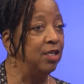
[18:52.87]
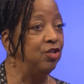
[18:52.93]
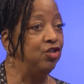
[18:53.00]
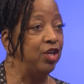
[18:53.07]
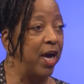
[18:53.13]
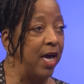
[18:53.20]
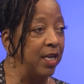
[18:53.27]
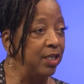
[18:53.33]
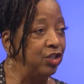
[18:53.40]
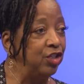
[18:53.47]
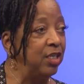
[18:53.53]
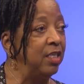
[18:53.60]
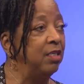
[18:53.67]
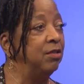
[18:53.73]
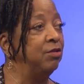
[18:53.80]

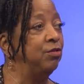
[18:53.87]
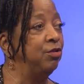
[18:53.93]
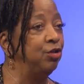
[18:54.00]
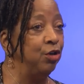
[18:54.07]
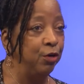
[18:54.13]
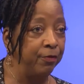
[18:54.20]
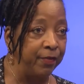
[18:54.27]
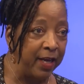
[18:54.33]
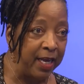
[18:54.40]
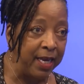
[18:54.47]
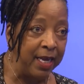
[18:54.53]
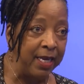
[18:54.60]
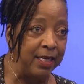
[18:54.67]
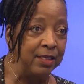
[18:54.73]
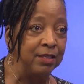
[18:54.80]
challenging
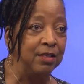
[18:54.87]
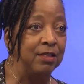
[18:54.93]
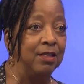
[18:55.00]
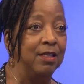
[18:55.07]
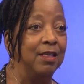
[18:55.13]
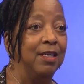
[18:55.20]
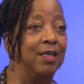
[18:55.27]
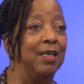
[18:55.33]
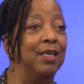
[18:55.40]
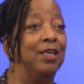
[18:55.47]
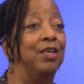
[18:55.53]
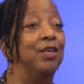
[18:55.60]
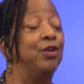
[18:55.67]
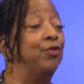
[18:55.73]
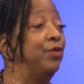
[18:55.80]
surveys, mm-hmm.